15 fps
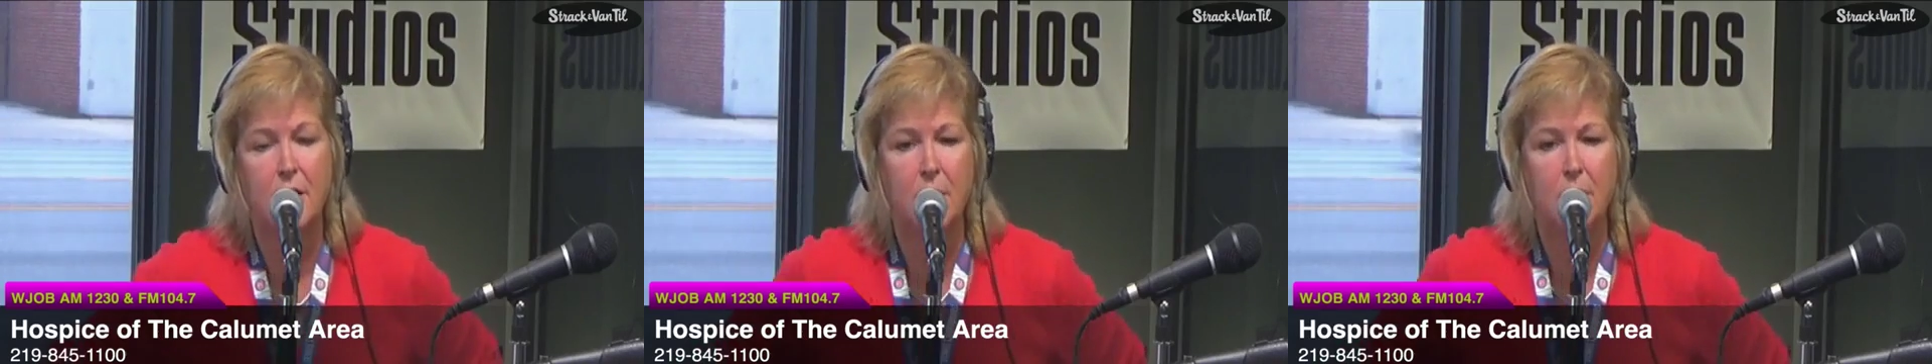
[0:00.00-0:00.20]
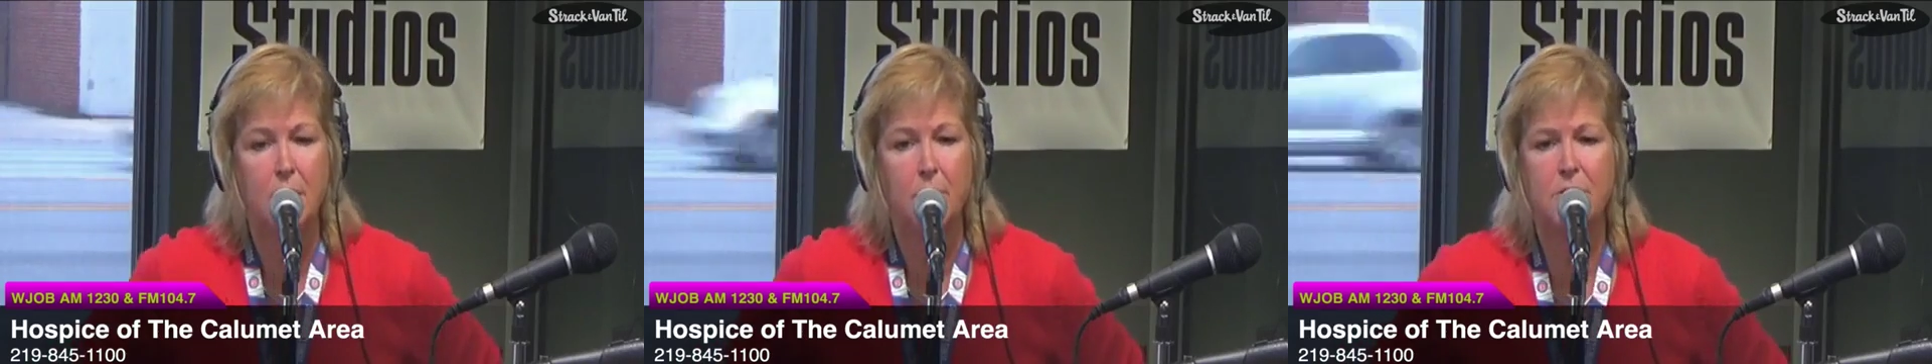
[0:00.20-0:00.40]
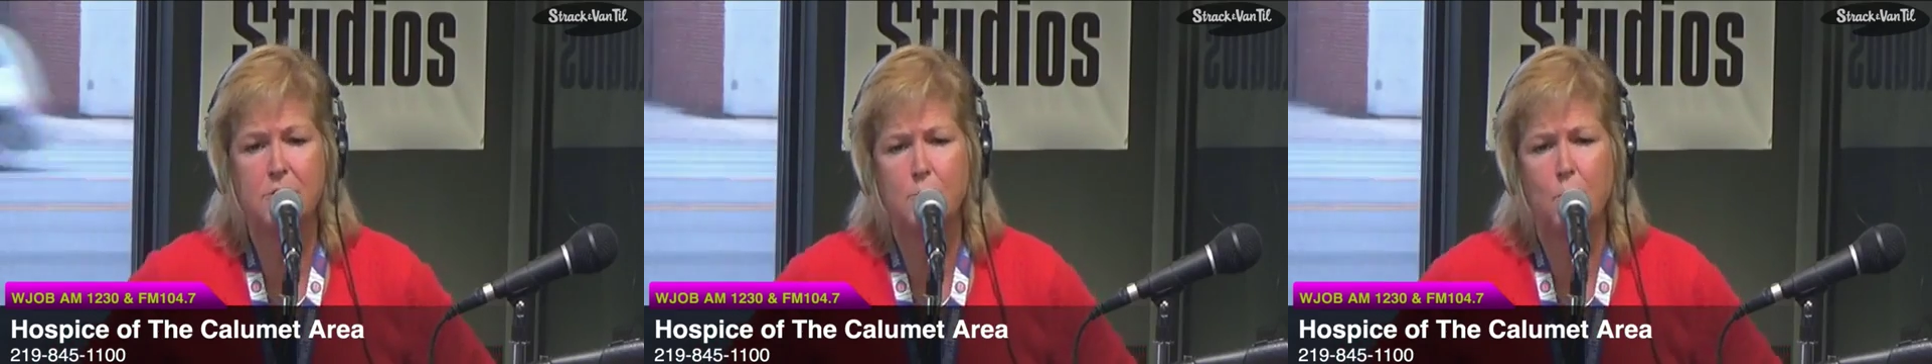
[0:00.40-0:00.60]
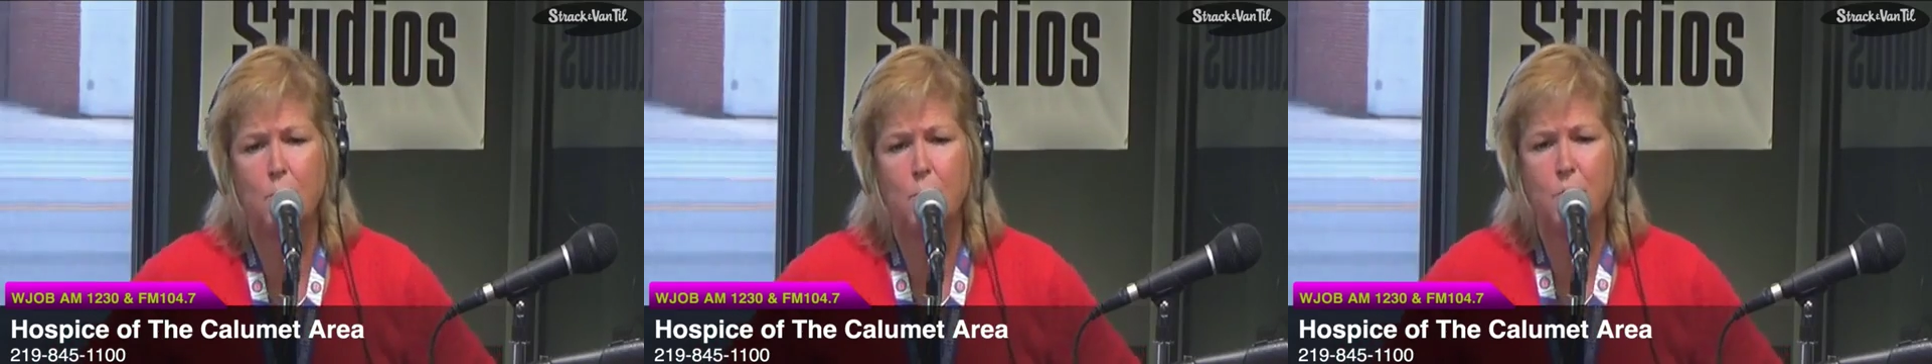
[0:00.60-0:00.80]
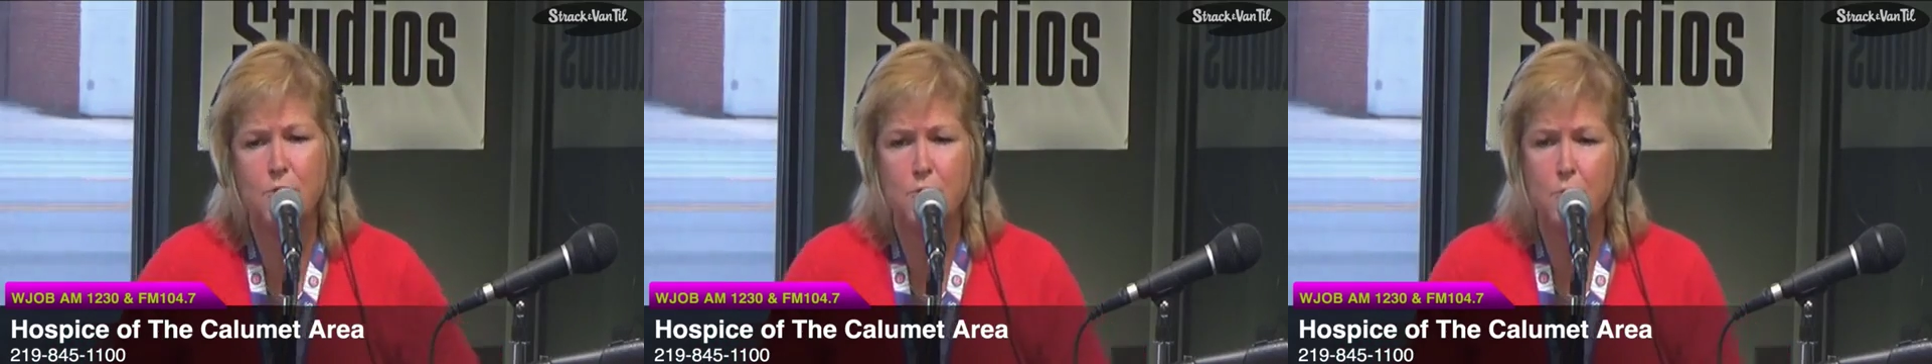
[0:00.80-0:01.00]
Because
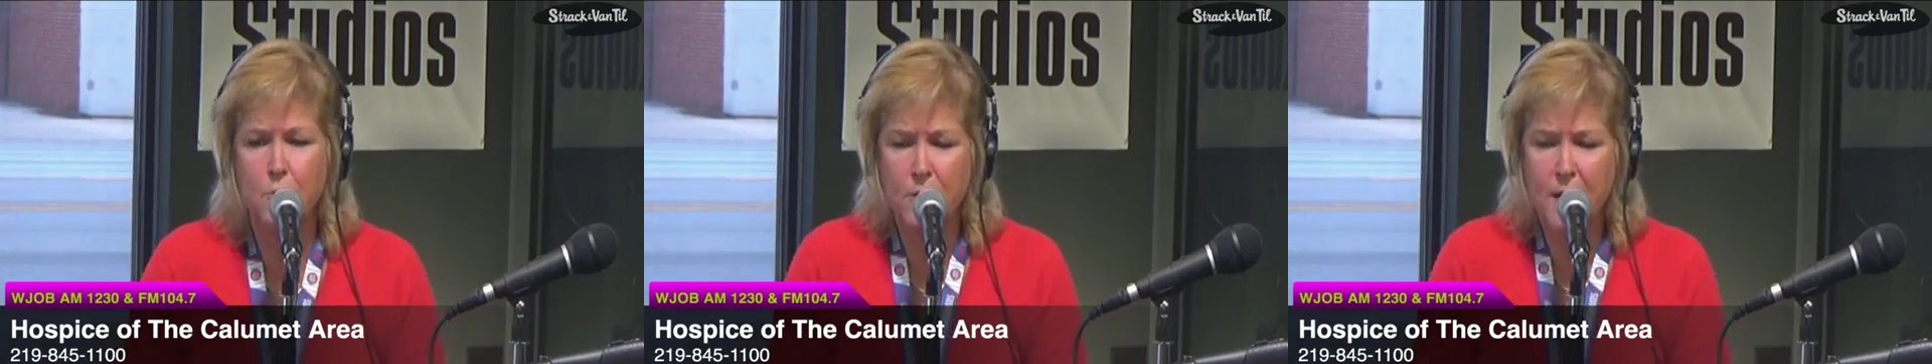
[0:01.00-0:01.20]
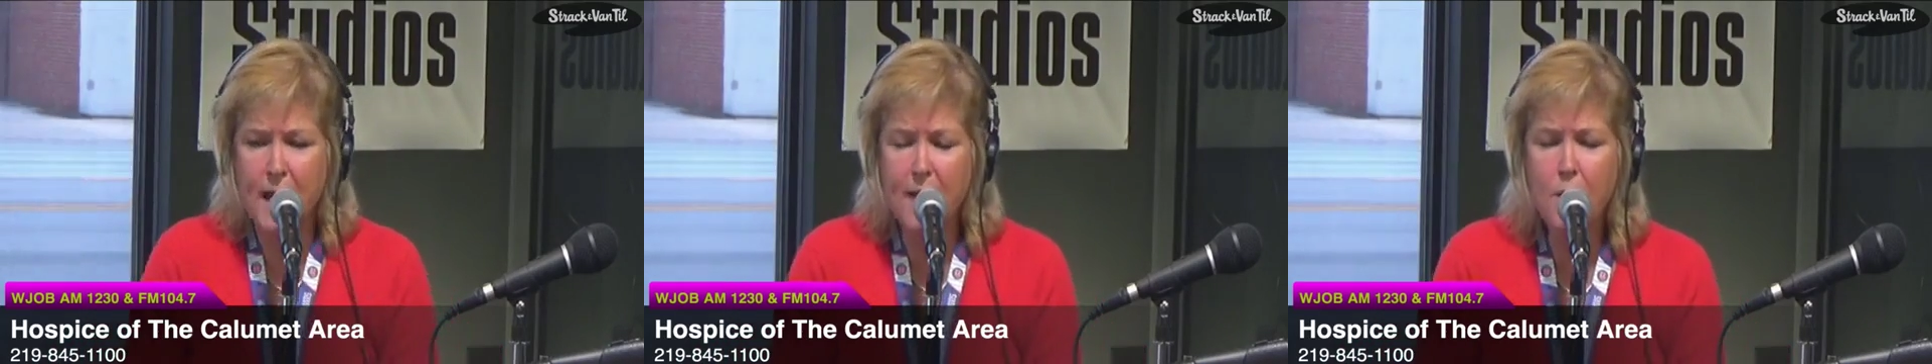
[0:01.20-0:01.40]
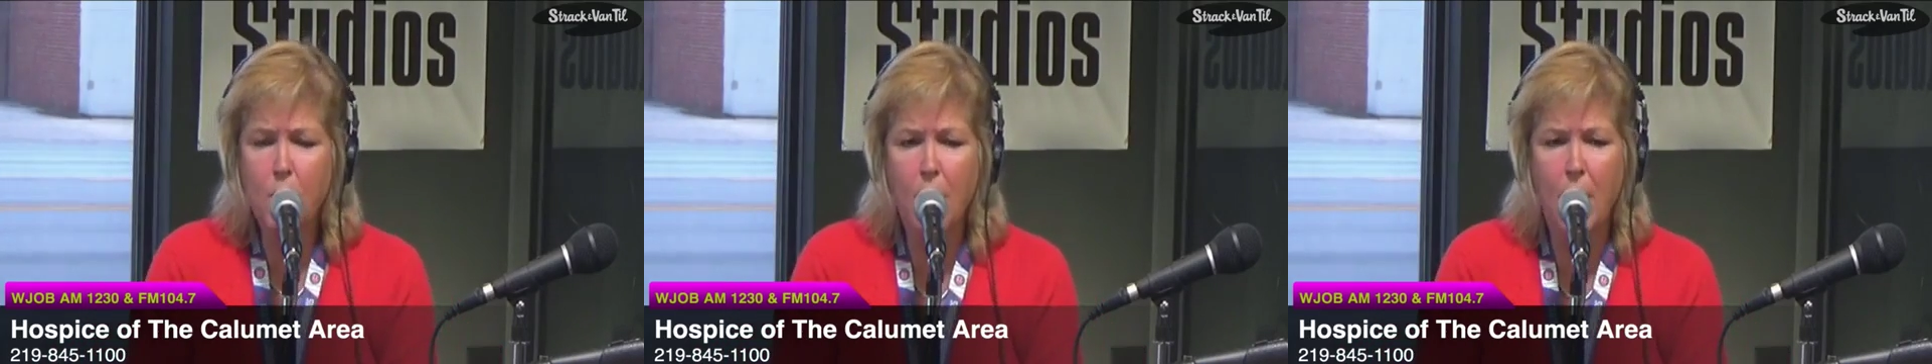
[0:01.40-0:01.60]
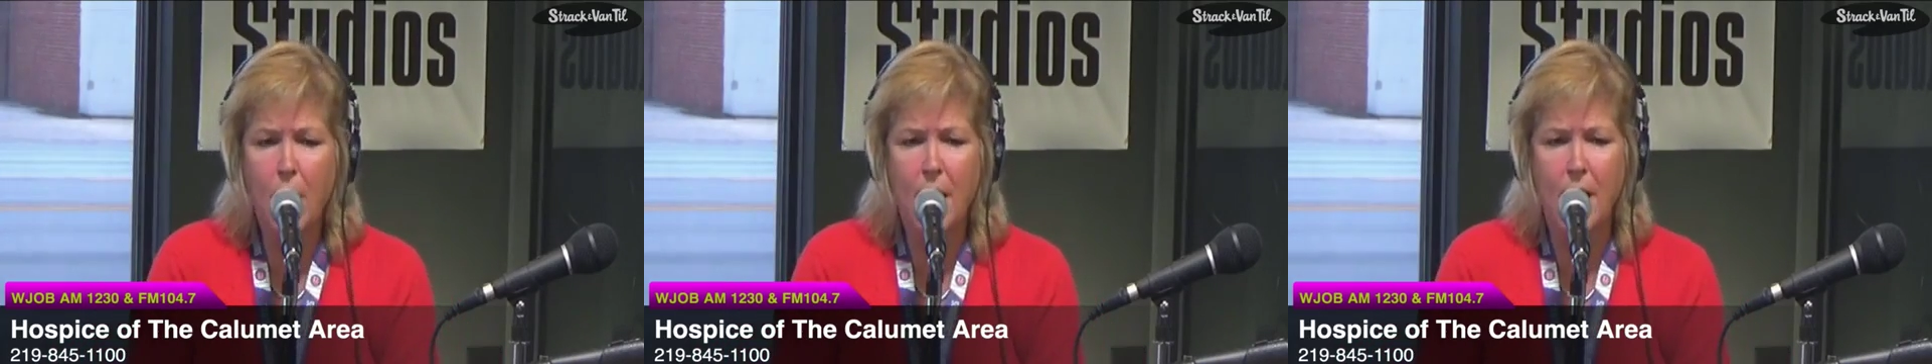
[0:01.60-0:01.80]
when I go out,